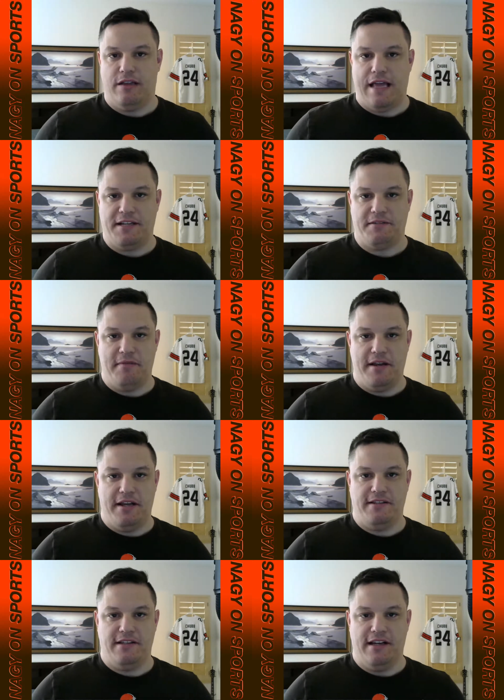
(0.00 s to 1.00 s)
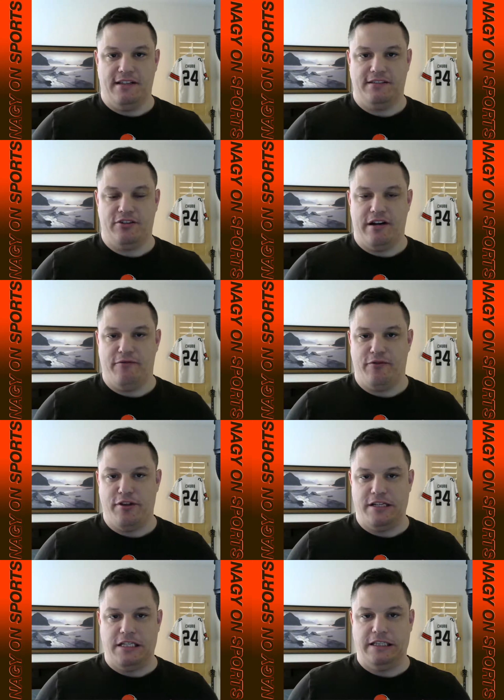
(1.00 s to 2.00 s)
Last minute, sorry for
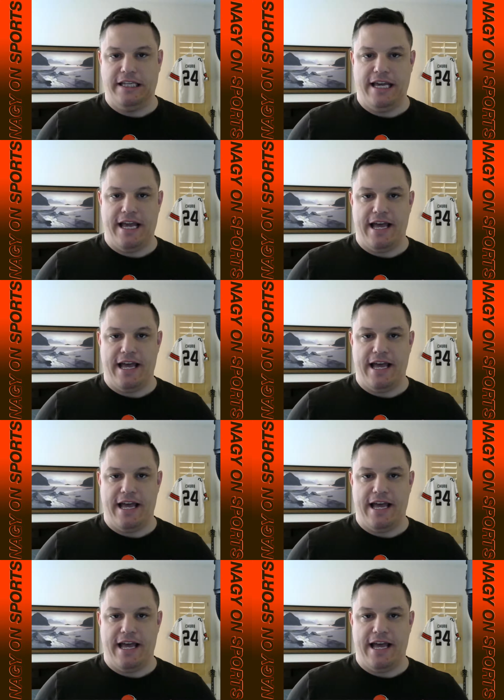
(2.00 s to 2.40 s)
the delay.